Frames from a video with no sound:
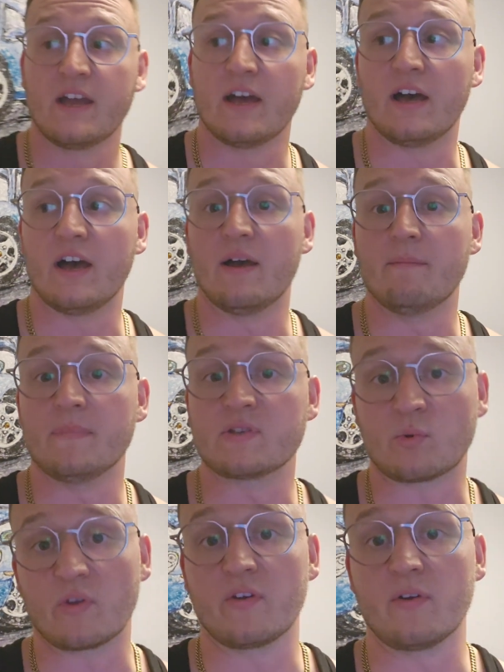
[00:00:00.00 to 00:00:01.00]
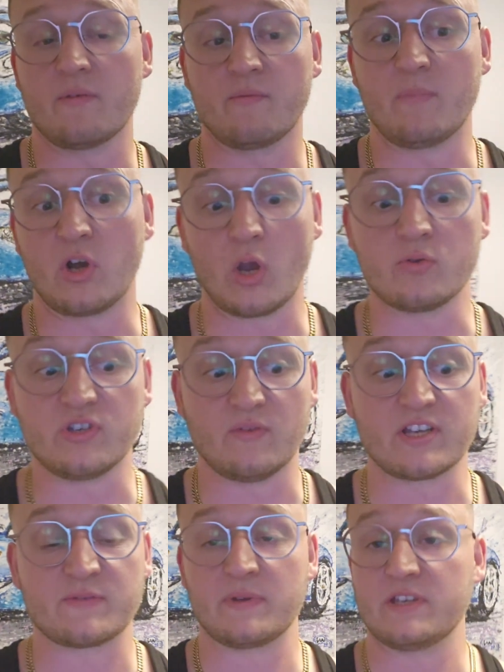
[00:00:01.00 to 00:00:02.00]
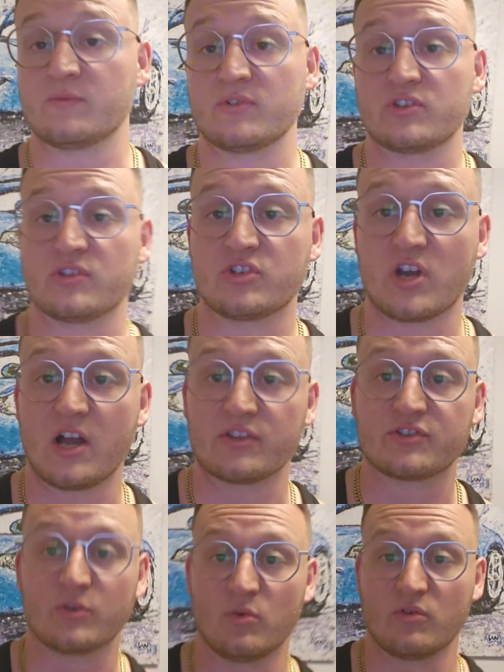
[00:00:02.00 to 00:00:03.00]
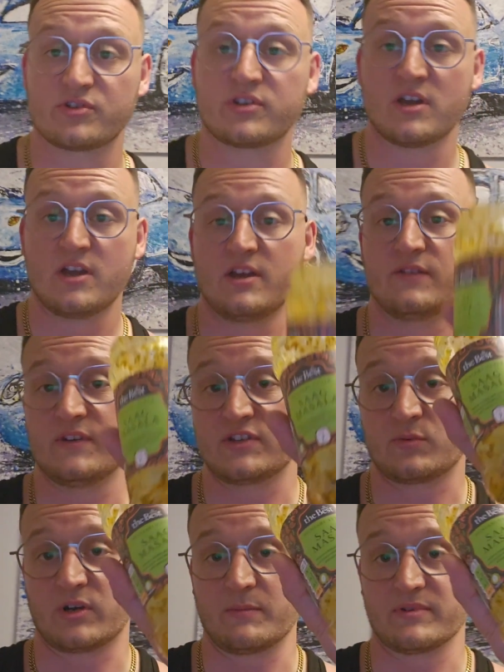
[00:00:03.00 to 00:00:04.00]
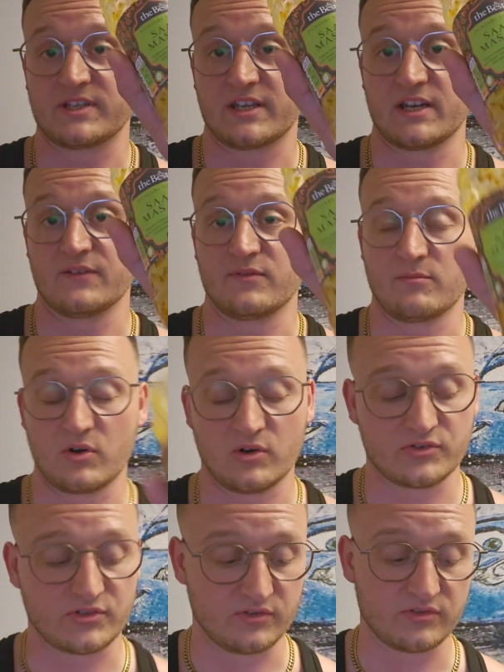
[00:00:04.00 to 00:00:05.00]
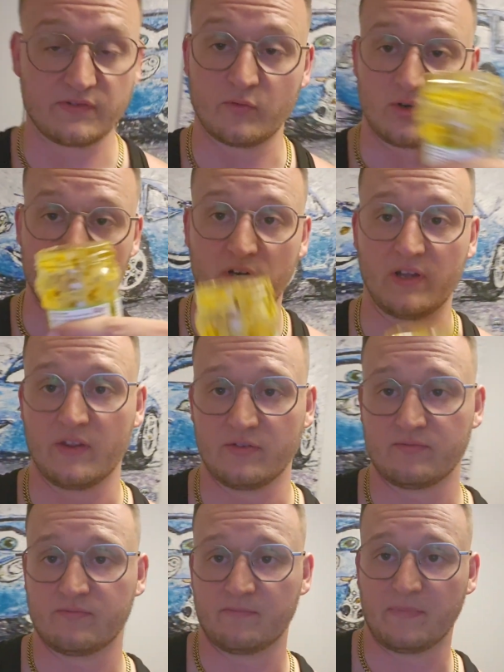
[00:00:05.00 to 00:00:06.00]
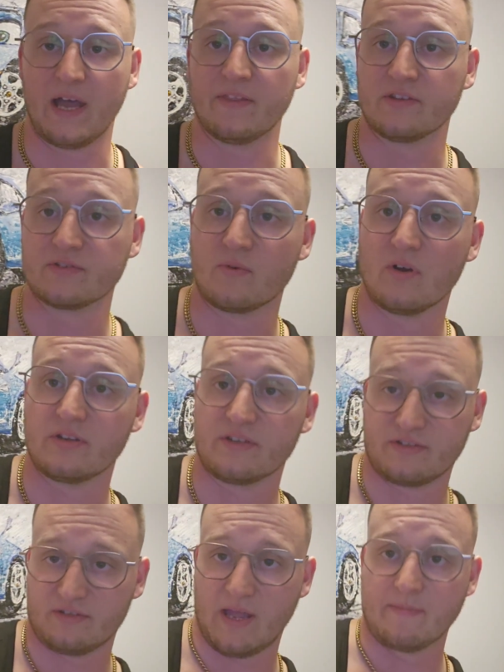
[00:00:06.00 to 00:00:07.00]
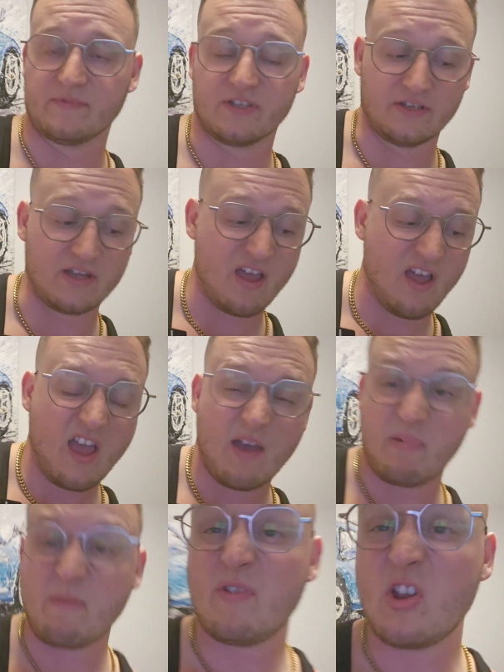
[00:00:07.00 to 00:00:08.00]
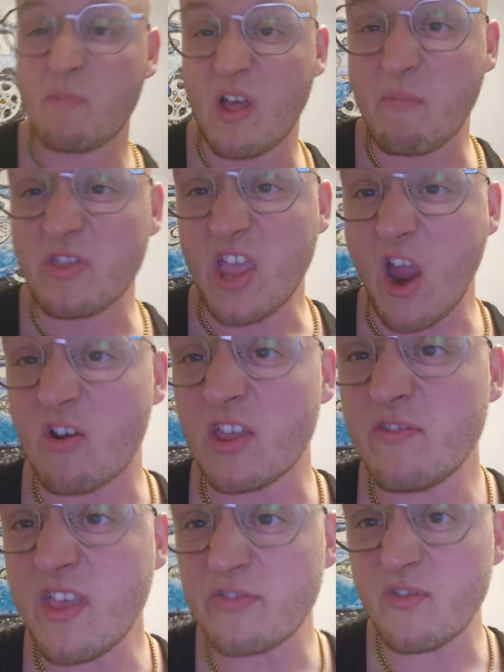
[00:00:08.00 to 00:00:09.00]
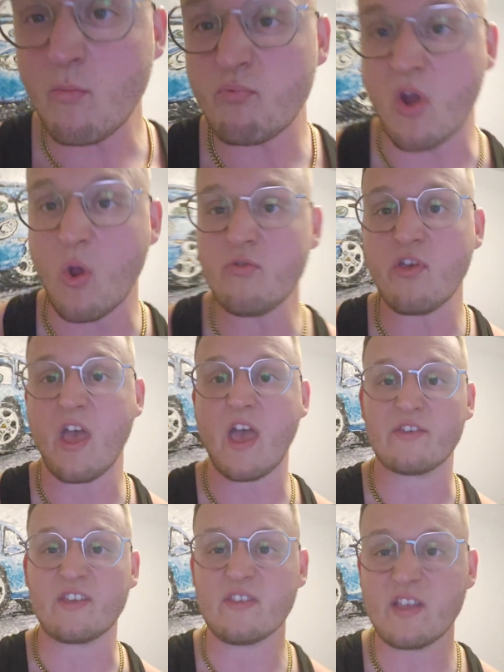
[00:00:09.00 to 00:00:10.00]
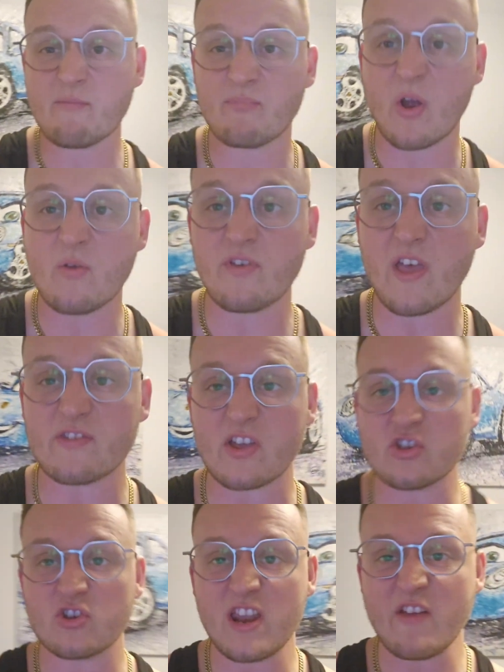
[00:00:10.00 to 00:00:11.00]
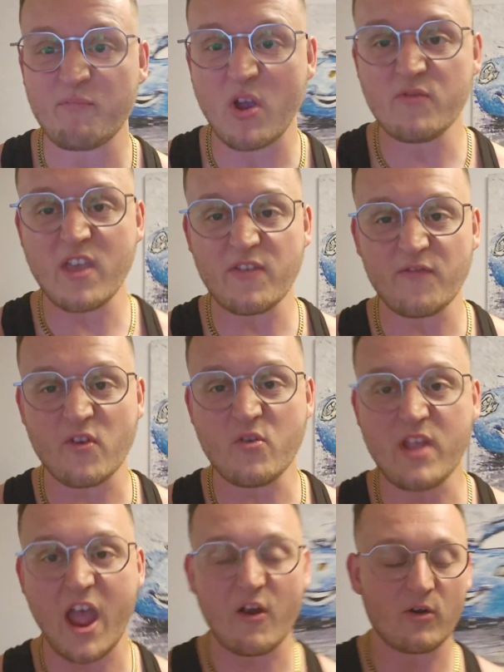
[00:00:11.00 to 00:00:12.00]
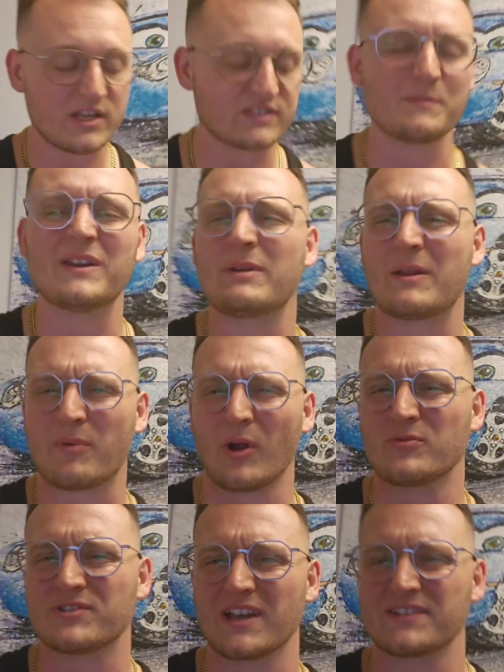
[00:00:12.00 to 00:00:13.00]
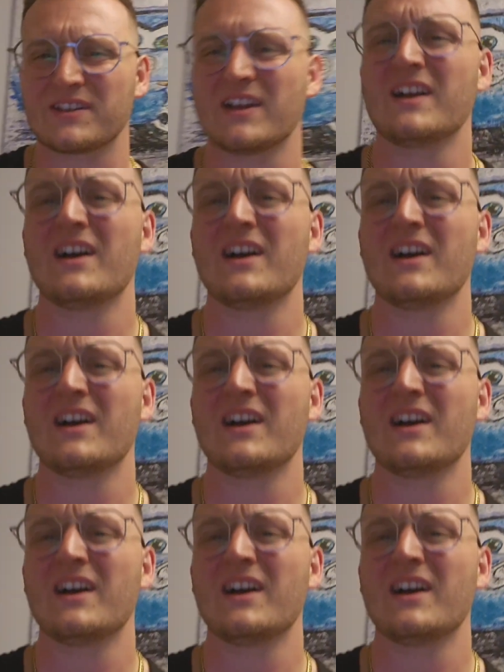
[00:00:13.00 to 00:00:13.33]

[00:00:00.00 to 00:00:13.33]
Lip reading: It's one of my go-to recipes, which is a jarred sauce. This one in particular from Morrison's. I've already put it in the pan, that's why it's empty. And people are going to be like, but Daryl, isn't this so processed? Isn't it processed? You shouldn't have processed food, Daryl. It's minimally processed.